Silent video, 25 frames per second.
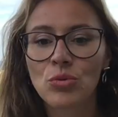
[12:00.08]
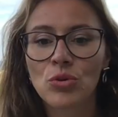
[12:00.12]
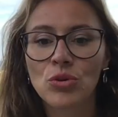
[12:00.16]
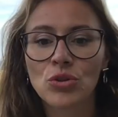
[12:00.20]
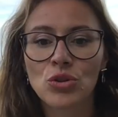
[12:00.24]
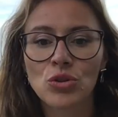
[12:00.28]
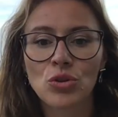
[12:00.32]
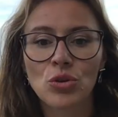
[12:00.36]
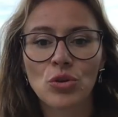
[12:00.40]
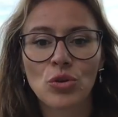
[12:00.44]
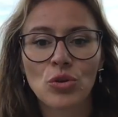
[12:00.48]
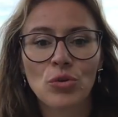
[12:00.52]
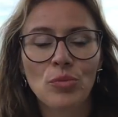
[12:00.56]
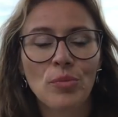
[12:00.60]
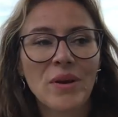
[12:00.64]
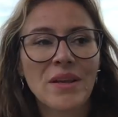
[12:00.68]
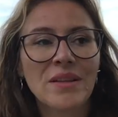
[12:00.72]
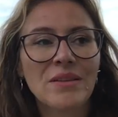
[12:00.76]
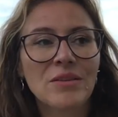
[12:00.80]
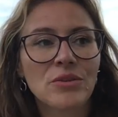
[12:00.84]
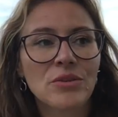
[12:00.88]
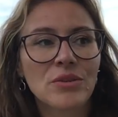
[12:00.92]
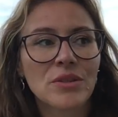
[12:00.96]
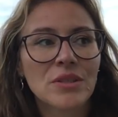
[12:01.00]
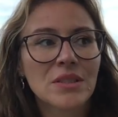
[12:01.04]
watch
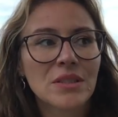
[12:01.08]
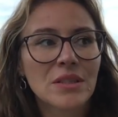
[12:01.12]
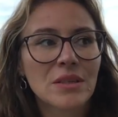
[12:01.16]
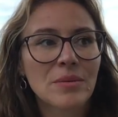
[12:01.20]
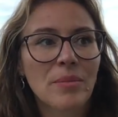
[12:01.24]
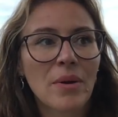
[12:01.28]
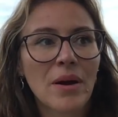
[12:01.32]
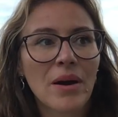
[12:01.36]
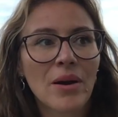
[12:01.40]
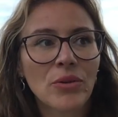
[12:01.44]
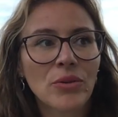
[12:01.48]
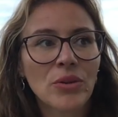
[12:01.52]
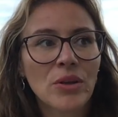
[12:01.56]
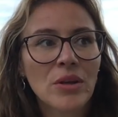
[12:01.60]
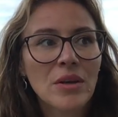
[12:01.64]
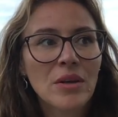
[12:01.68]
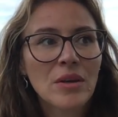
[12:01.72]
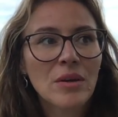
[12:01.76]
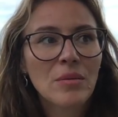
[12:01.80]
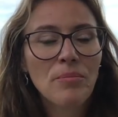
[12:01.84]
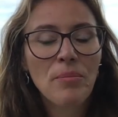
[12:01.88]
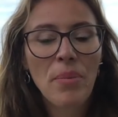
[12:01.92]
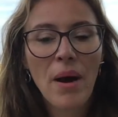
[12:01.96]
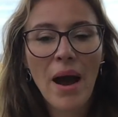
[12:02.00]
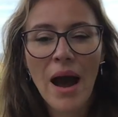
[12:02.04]
documentaries about
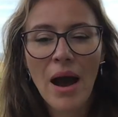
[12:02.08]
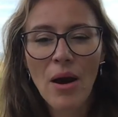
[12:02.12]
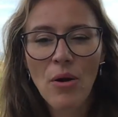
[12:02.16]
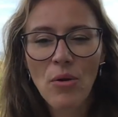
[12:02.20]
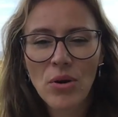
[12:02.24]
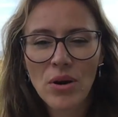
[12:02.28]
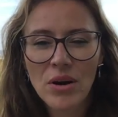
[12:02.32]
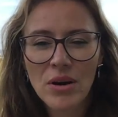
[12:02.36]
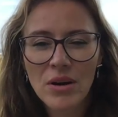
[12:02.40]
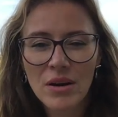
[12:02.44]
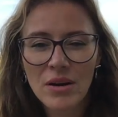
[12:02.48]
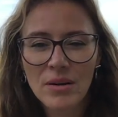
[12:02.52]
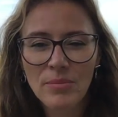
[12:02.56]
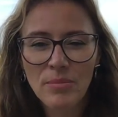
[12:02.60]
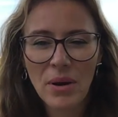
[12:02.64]
power,